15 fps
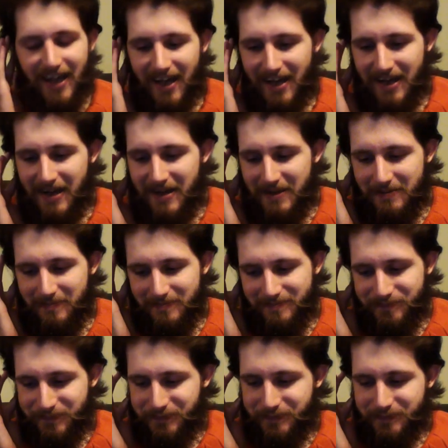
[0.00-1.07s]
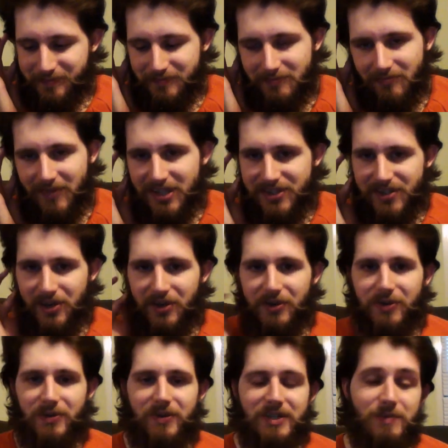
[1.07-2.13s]
Um,
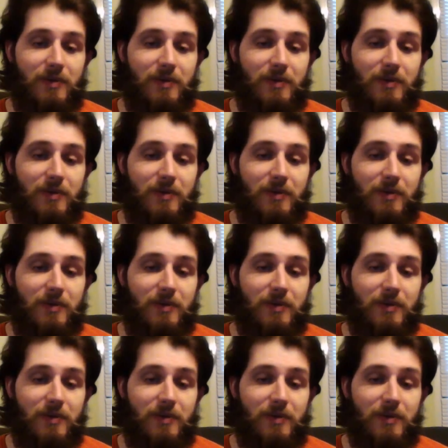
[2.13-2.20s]
so it's